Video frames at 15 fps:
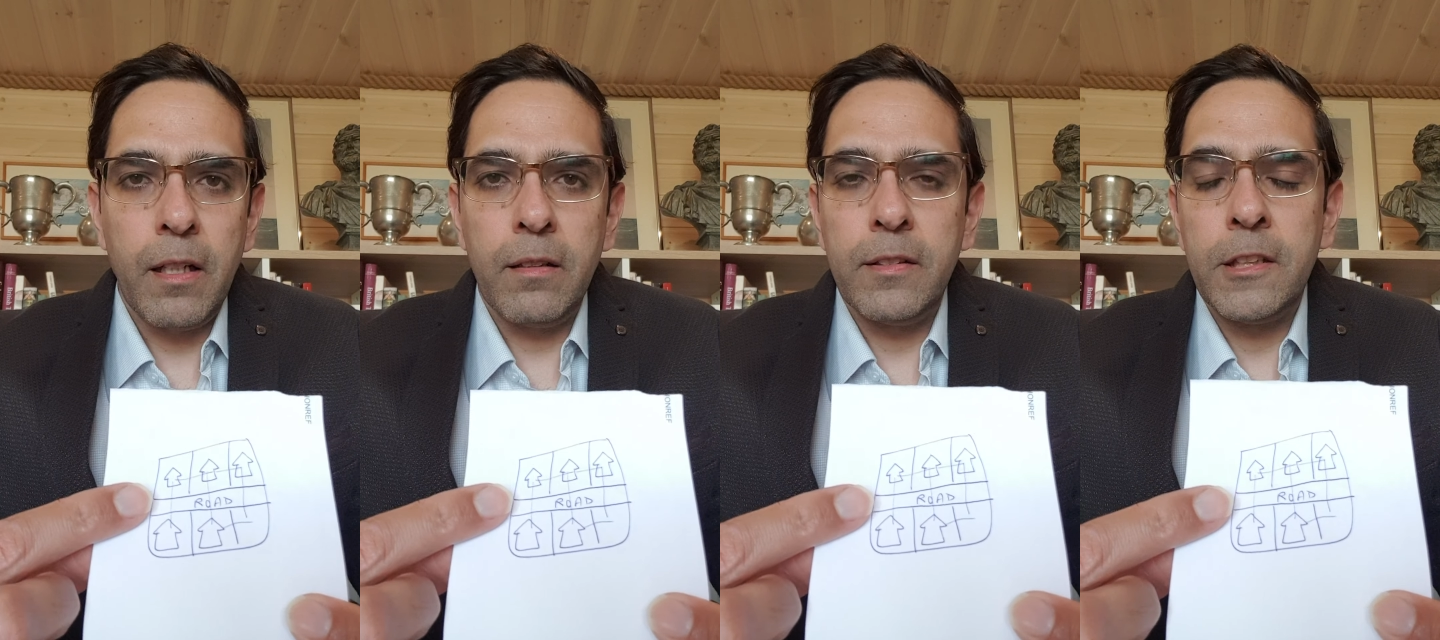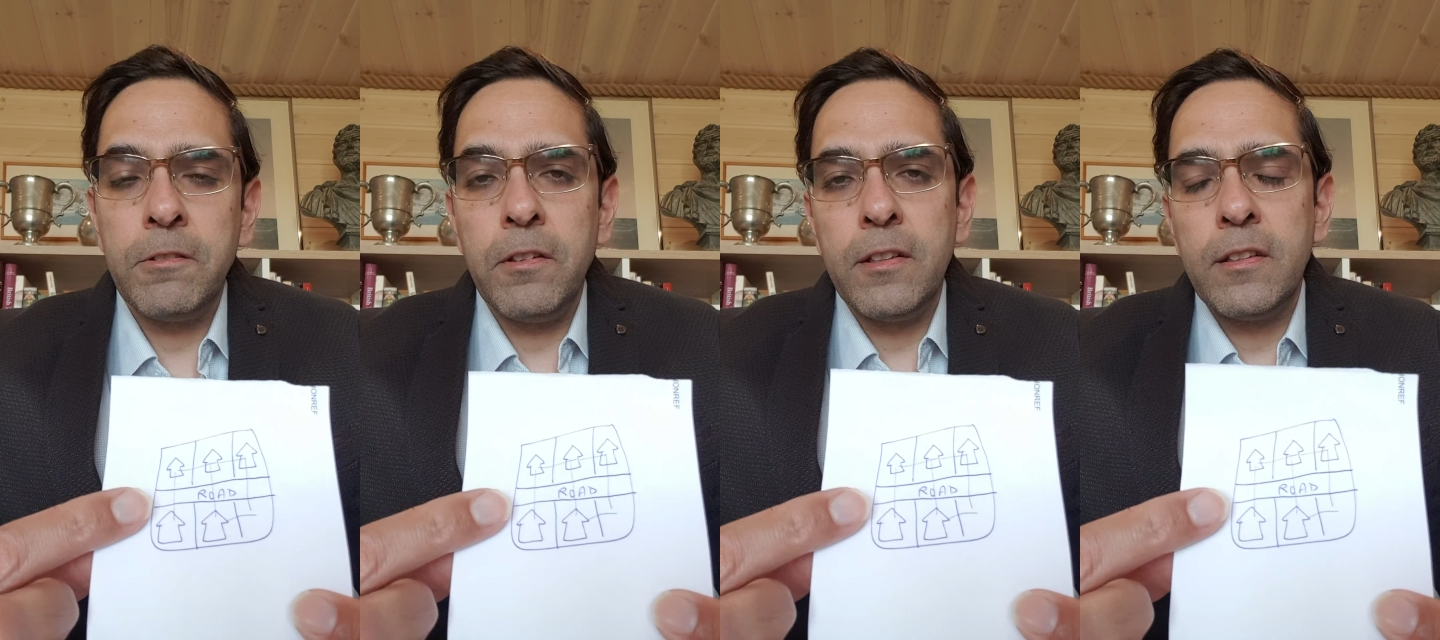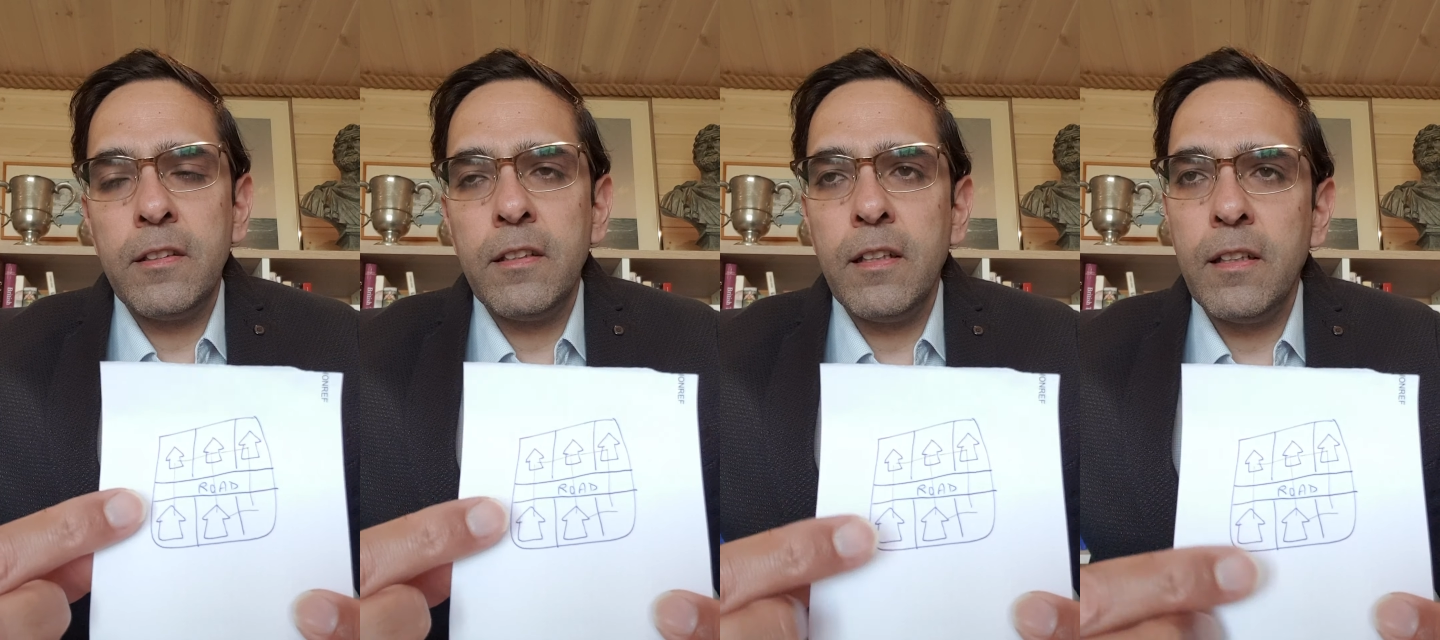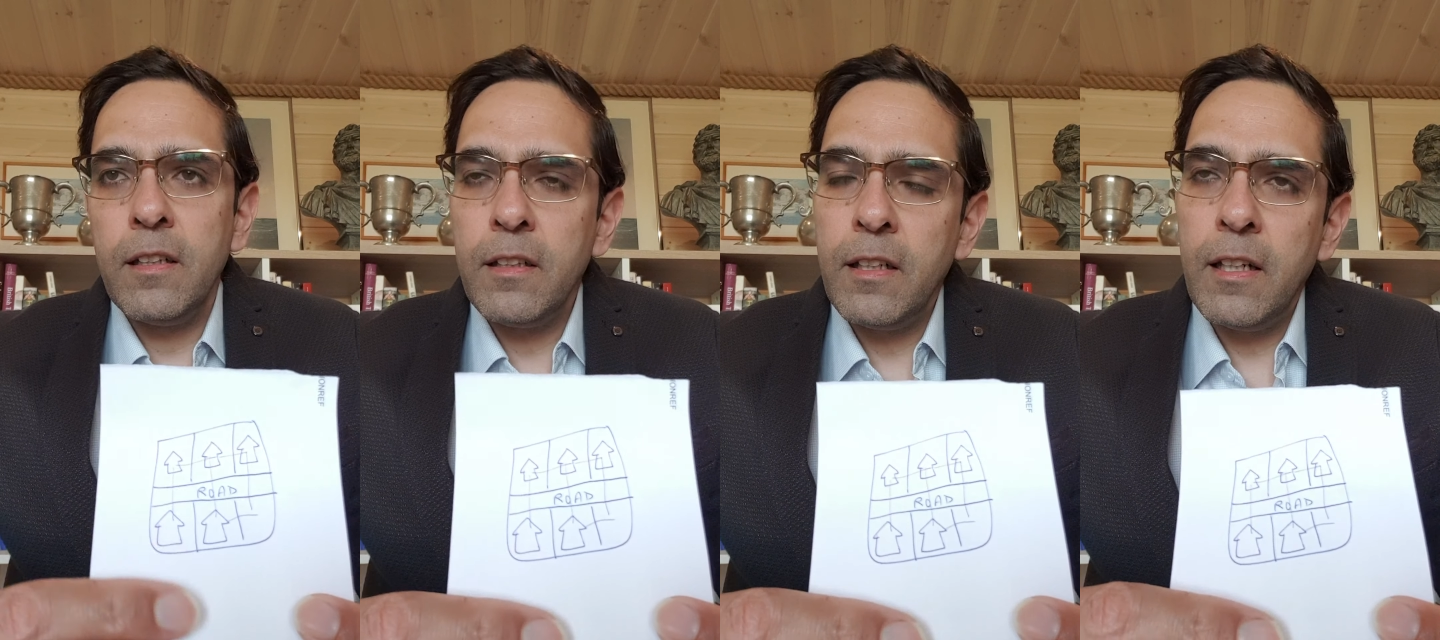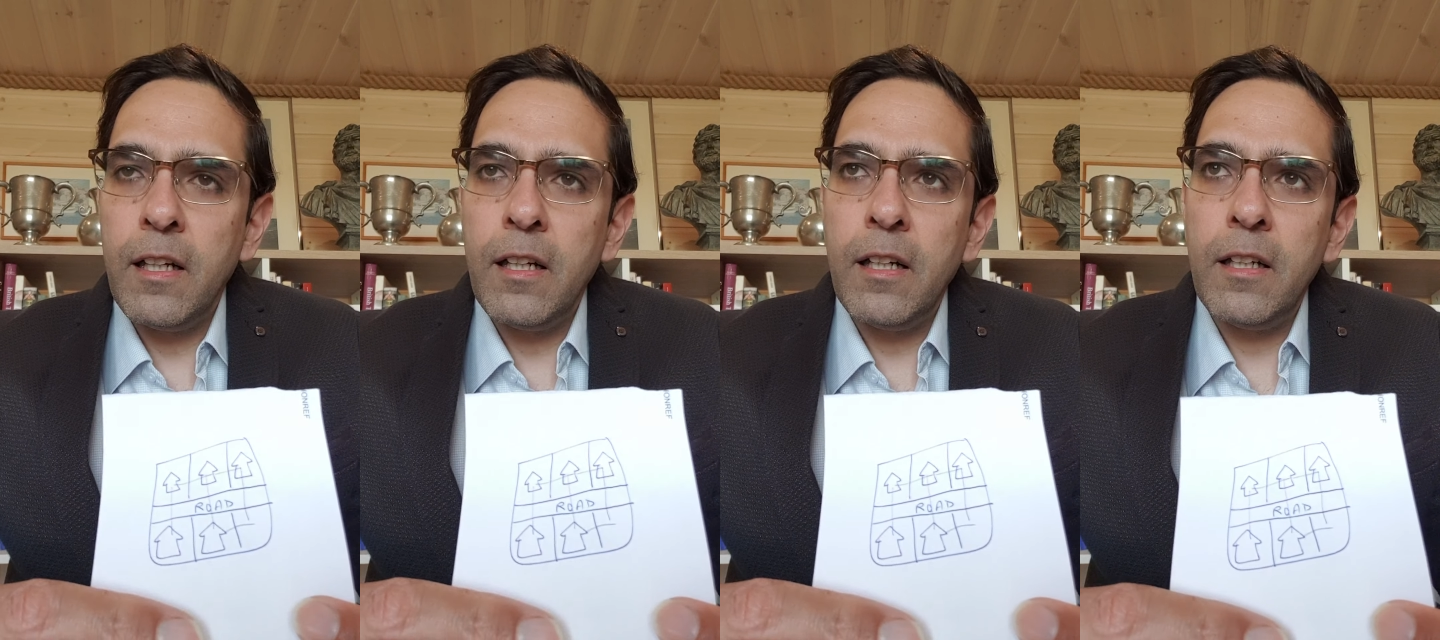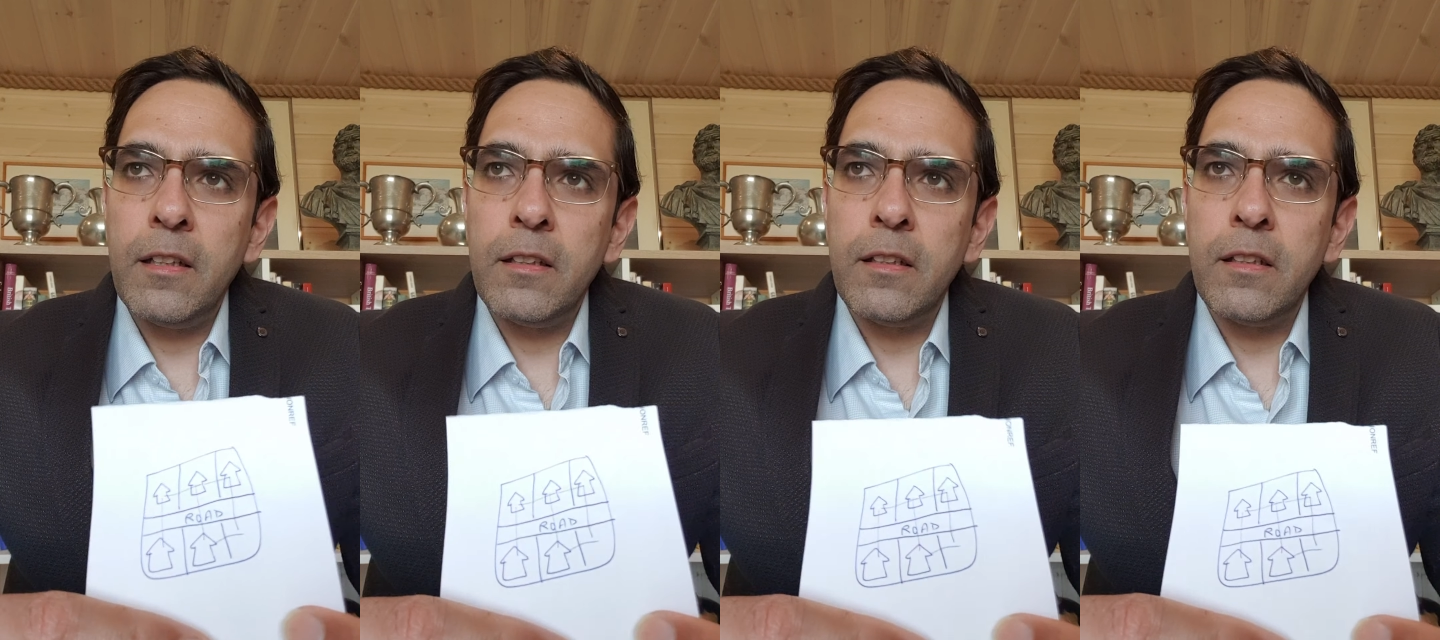this was
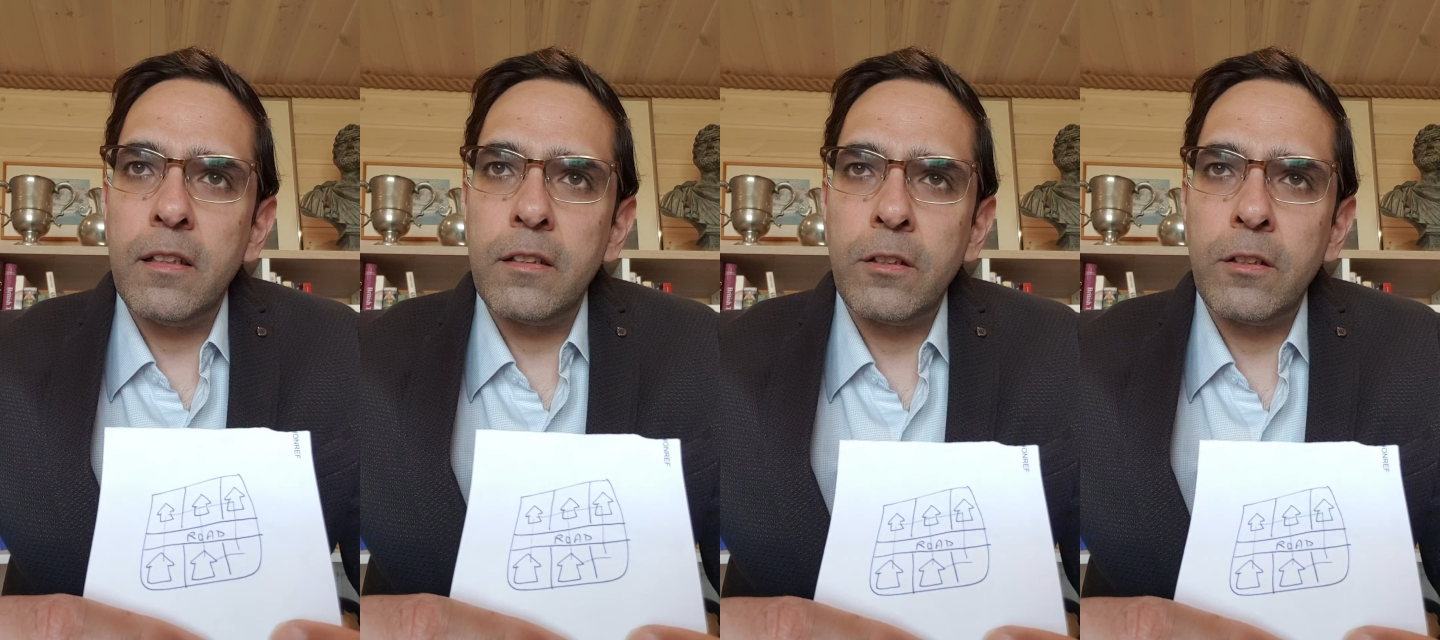in the